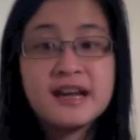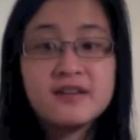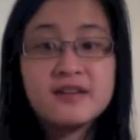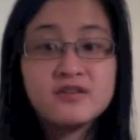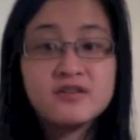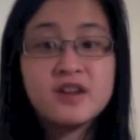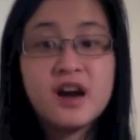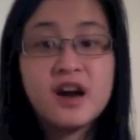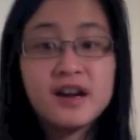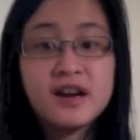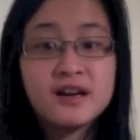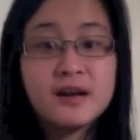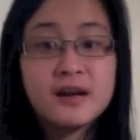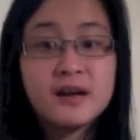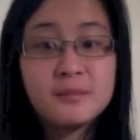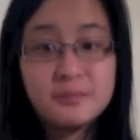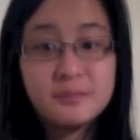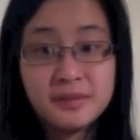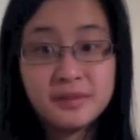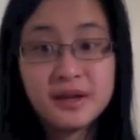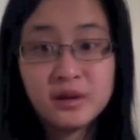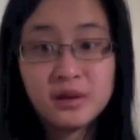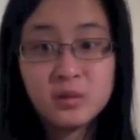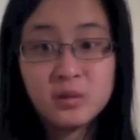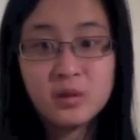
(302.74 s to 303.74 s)
not a
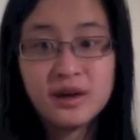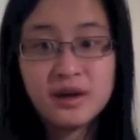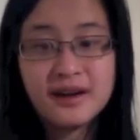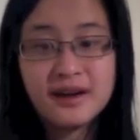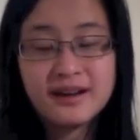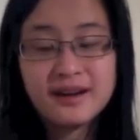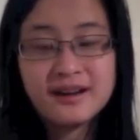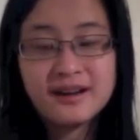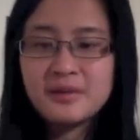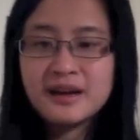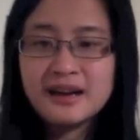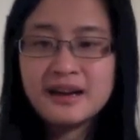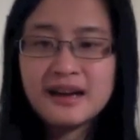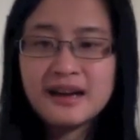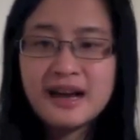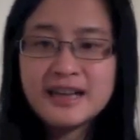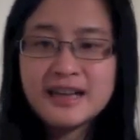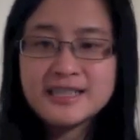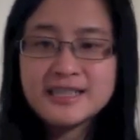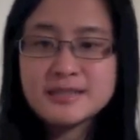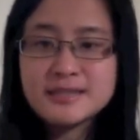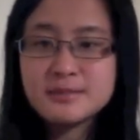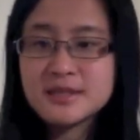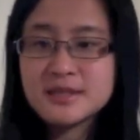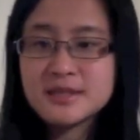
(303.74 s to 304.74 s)
big one. I
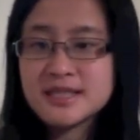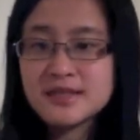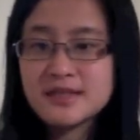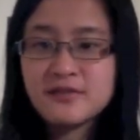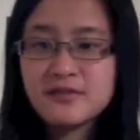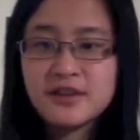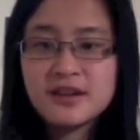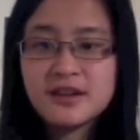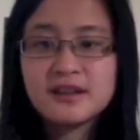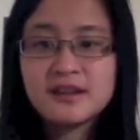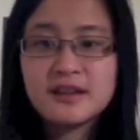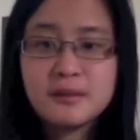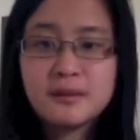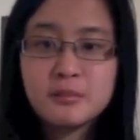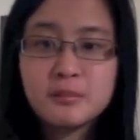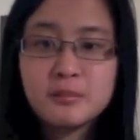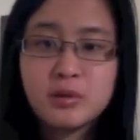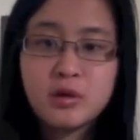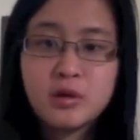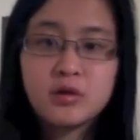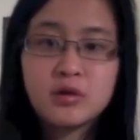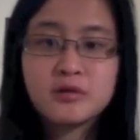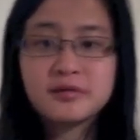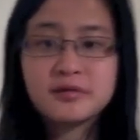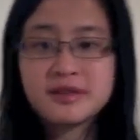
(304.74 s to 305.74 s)
specifically
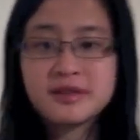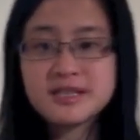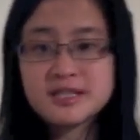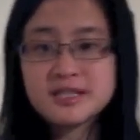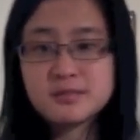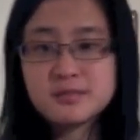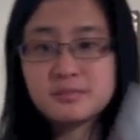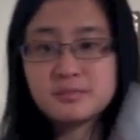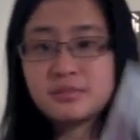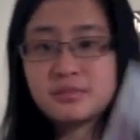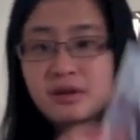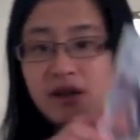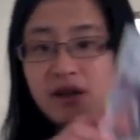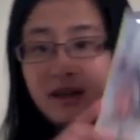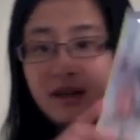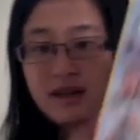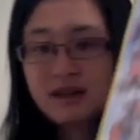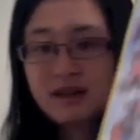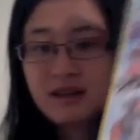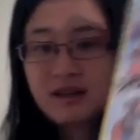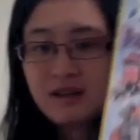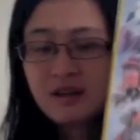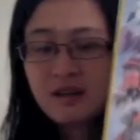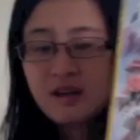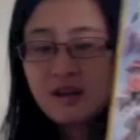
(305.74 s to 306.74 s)
borrowed this book
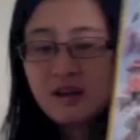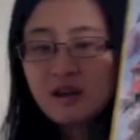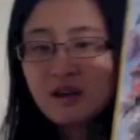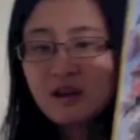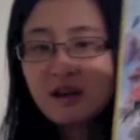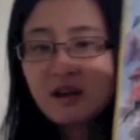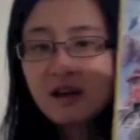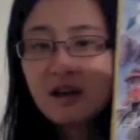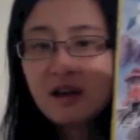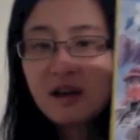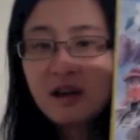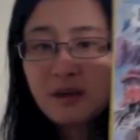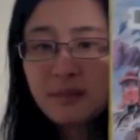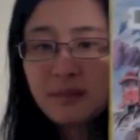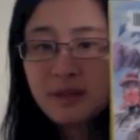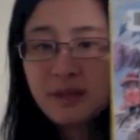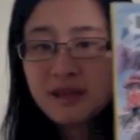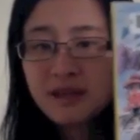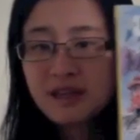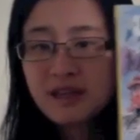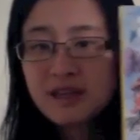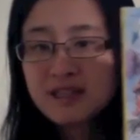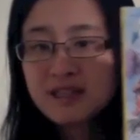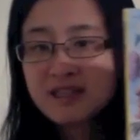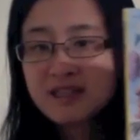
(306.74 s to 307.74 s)
uh,
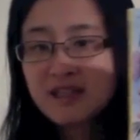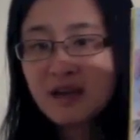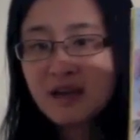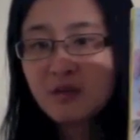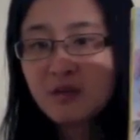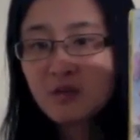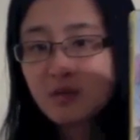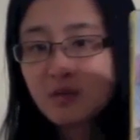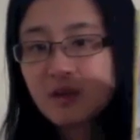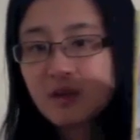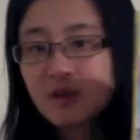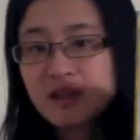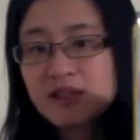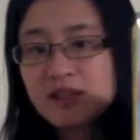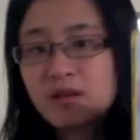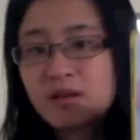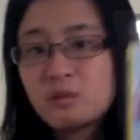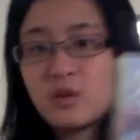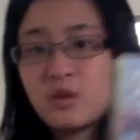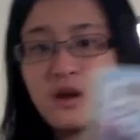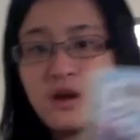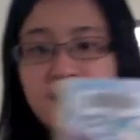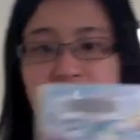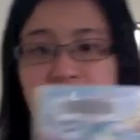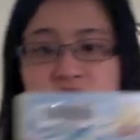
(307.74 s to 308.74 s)
because I really
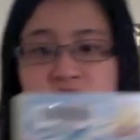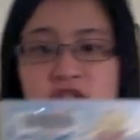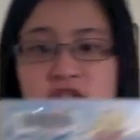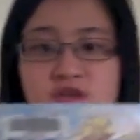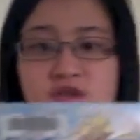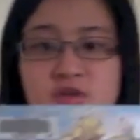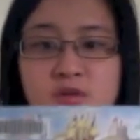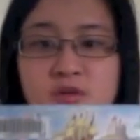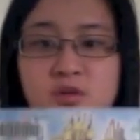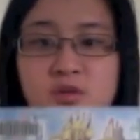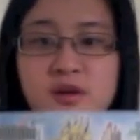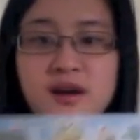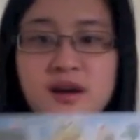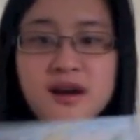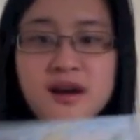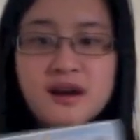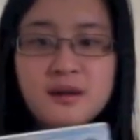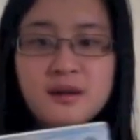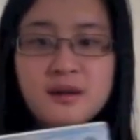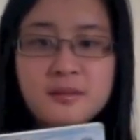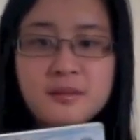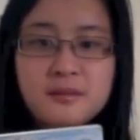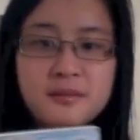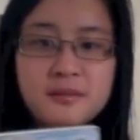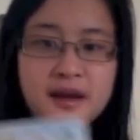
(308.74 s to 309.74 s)
want to
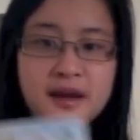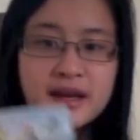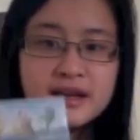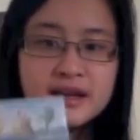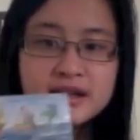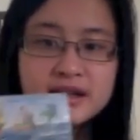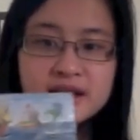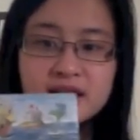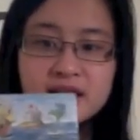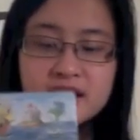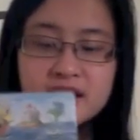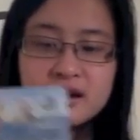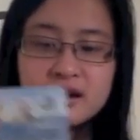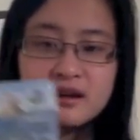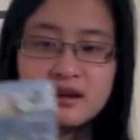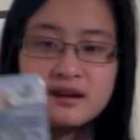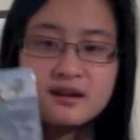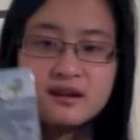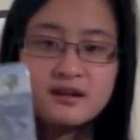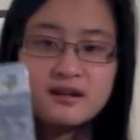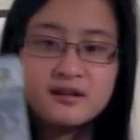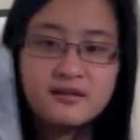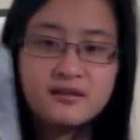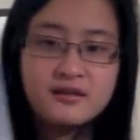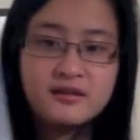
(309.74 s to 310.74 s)
make
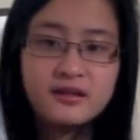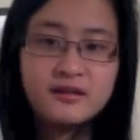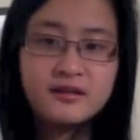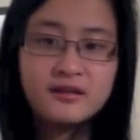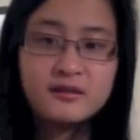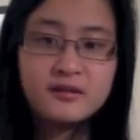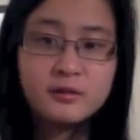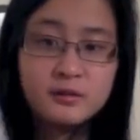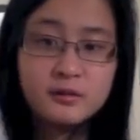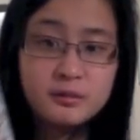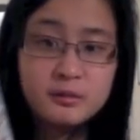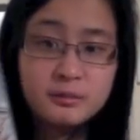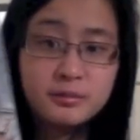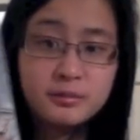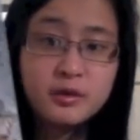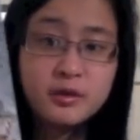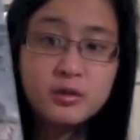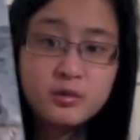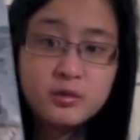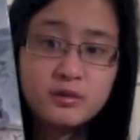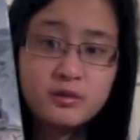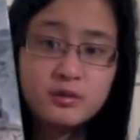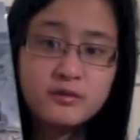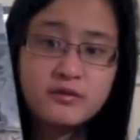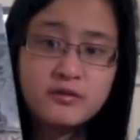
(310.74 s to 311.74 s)
a
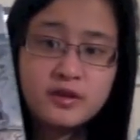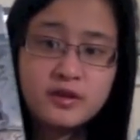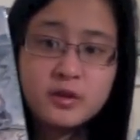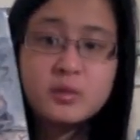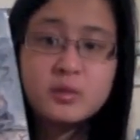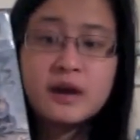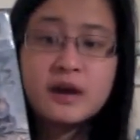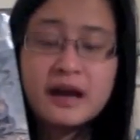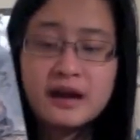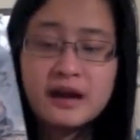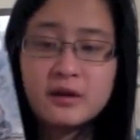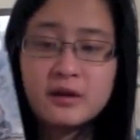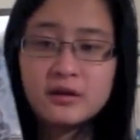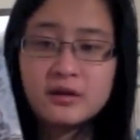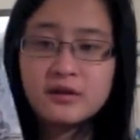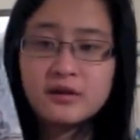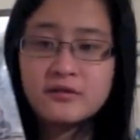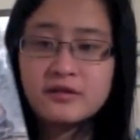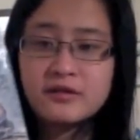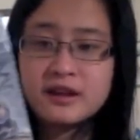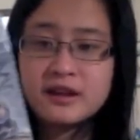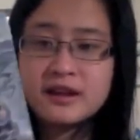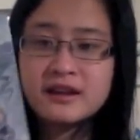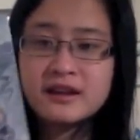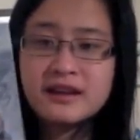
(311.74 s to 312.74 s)
book review out of
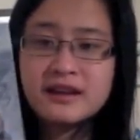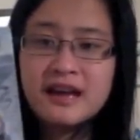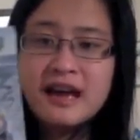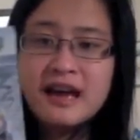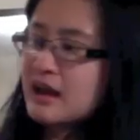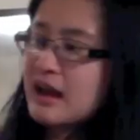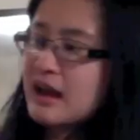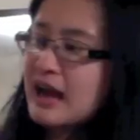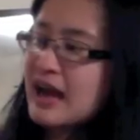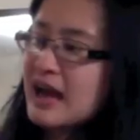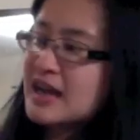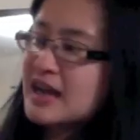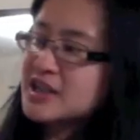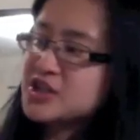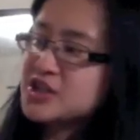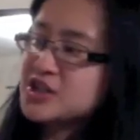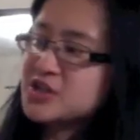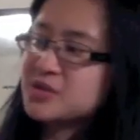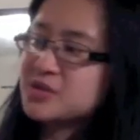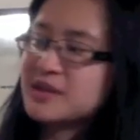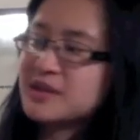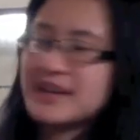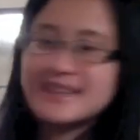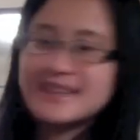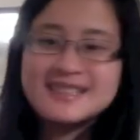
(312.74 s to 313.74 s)
it. As
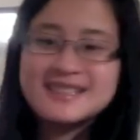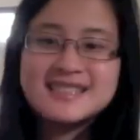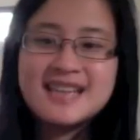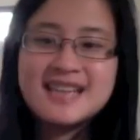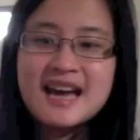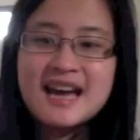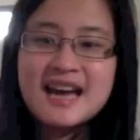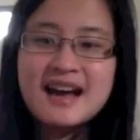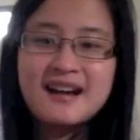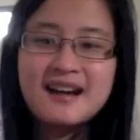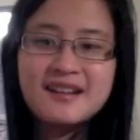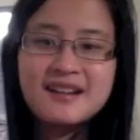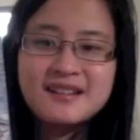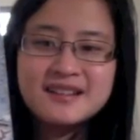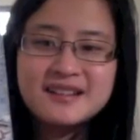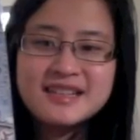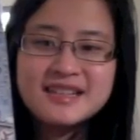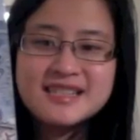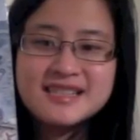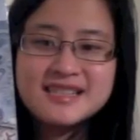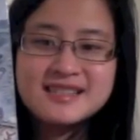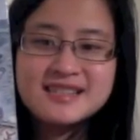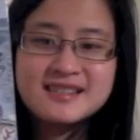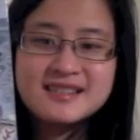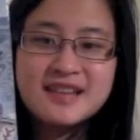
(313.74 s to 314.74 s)
you can tell,
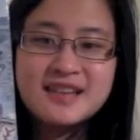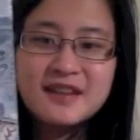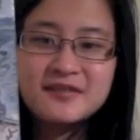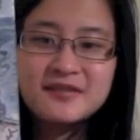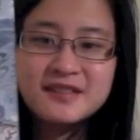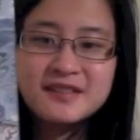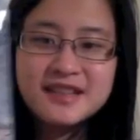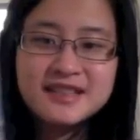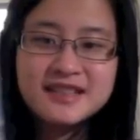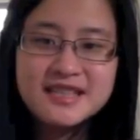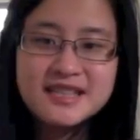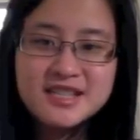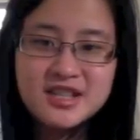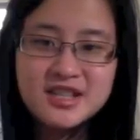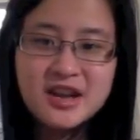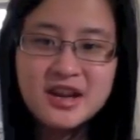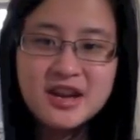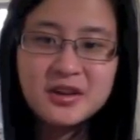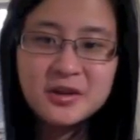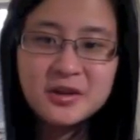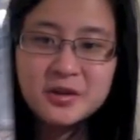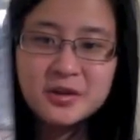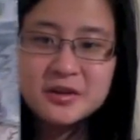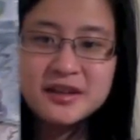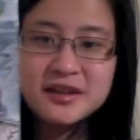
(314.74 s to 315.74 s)
this definitely does
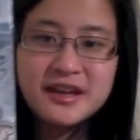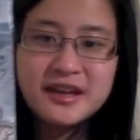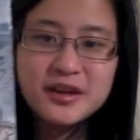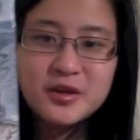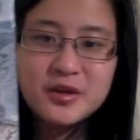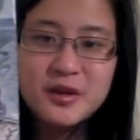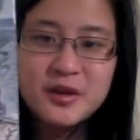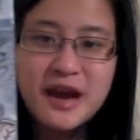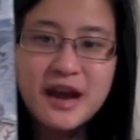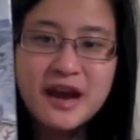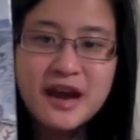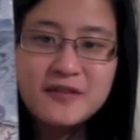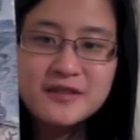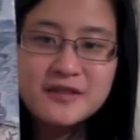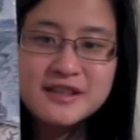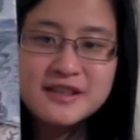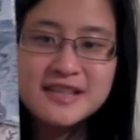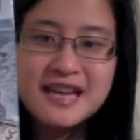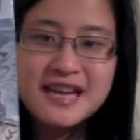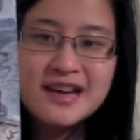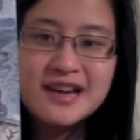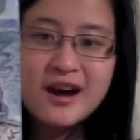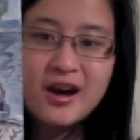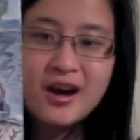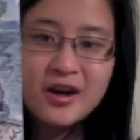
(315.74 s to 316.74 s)
not look like your
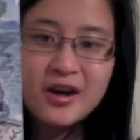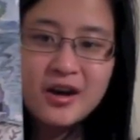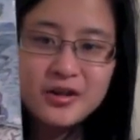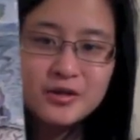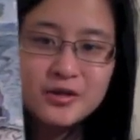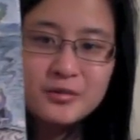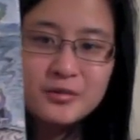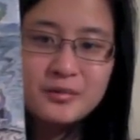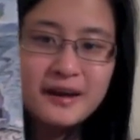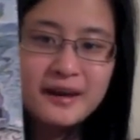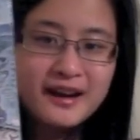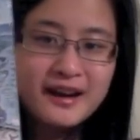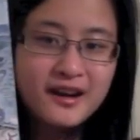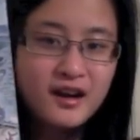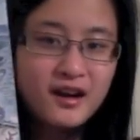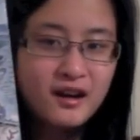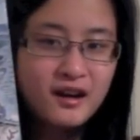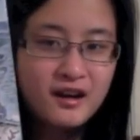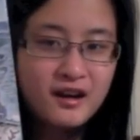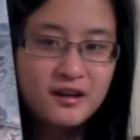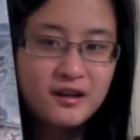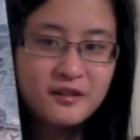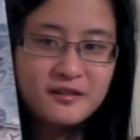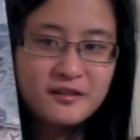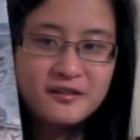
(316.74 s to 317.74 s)
everyday
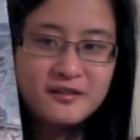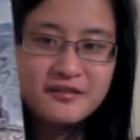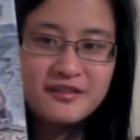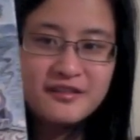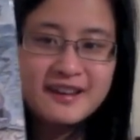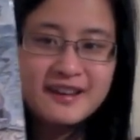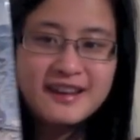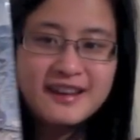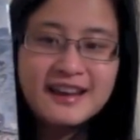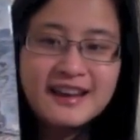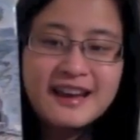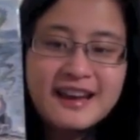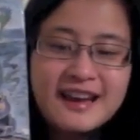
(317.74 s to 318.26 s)
autobiography.